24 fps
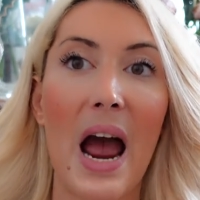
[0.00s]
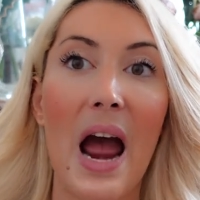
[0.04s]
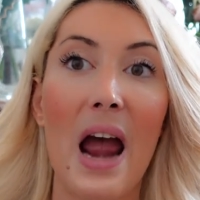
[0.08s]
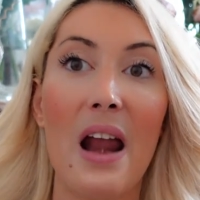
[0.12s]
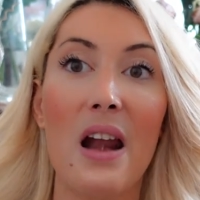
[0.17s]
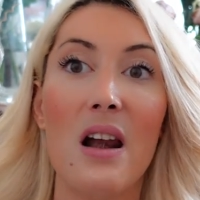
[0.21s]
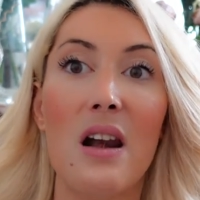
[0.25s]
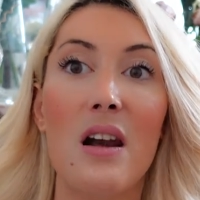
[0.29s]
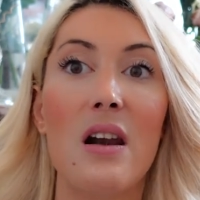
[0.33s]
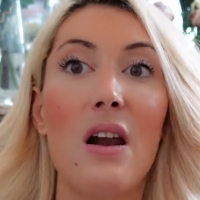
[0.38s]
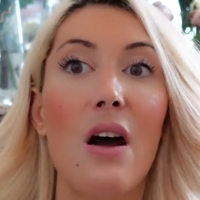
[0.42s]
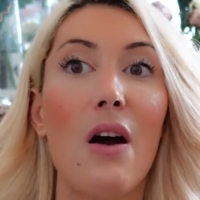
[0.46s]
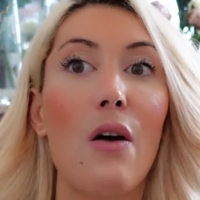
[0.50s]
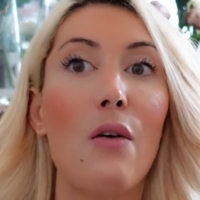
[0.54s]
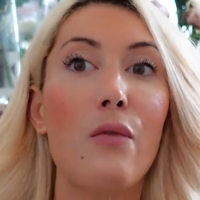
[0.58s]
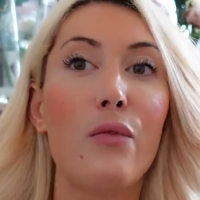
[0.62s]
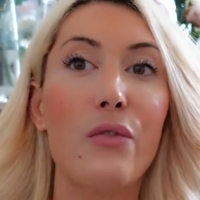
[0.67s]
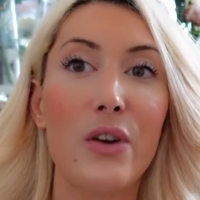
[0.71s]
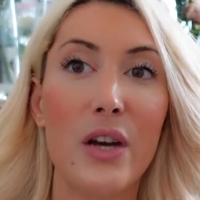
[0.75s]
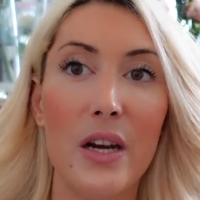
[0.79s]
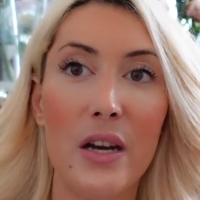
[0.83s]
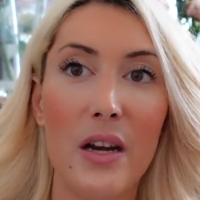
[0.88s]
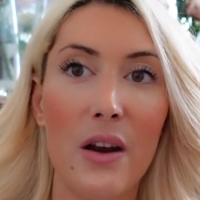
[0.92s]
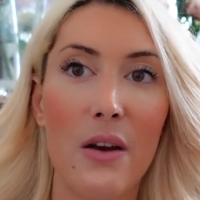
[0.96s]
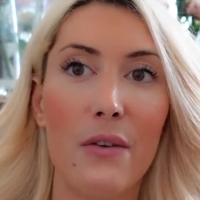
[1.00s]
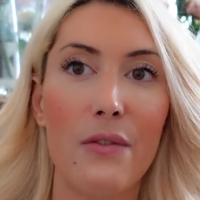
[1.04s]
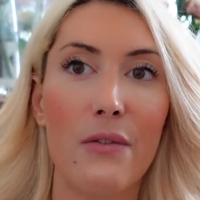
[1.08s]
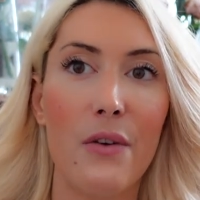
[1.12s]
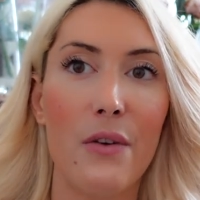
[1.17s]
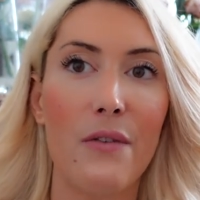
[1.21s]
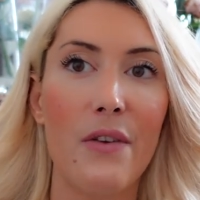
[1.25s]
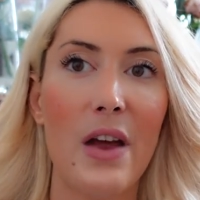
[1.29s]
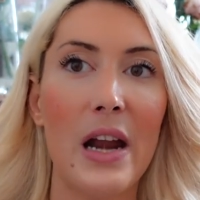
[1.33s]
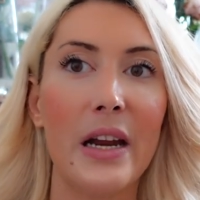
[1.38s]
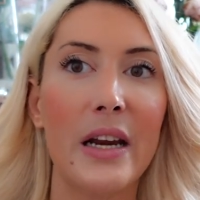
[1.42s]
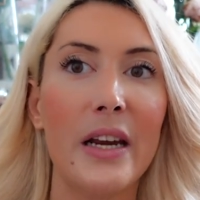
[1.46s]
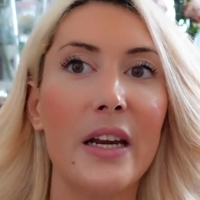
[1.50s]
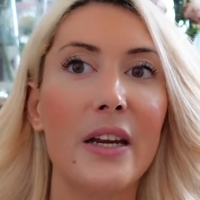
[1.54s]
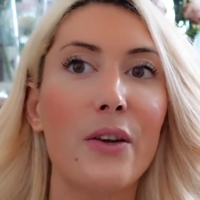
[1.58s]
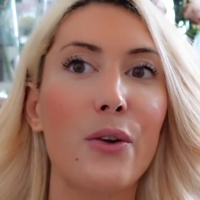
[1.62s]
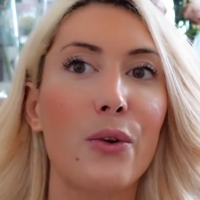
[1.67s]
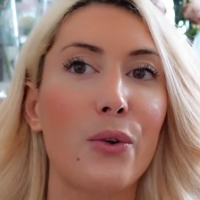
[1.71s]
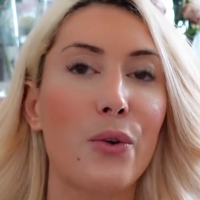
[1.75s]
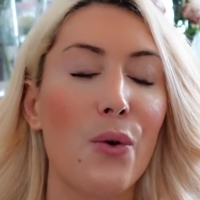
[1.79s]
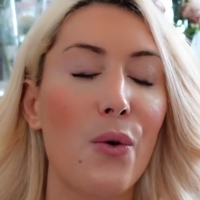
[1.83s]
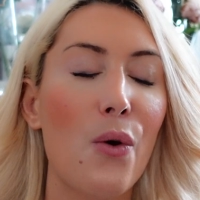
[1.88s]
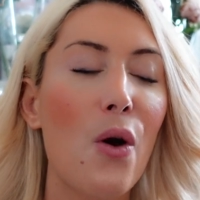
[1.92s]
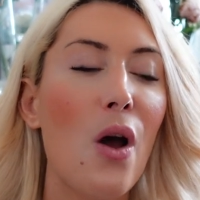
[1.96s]
I love lily of the valley,
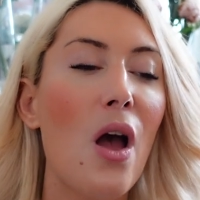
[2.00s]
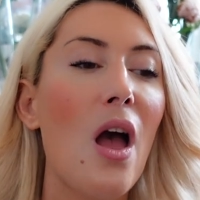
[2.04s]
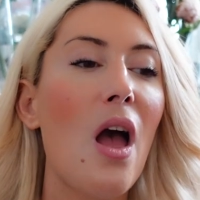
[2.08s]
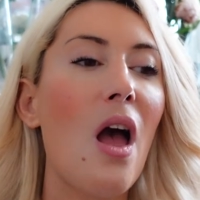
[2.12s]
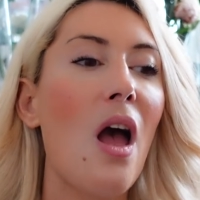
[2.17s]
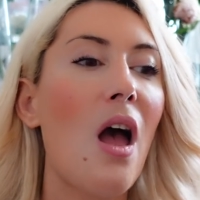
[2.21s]
you know.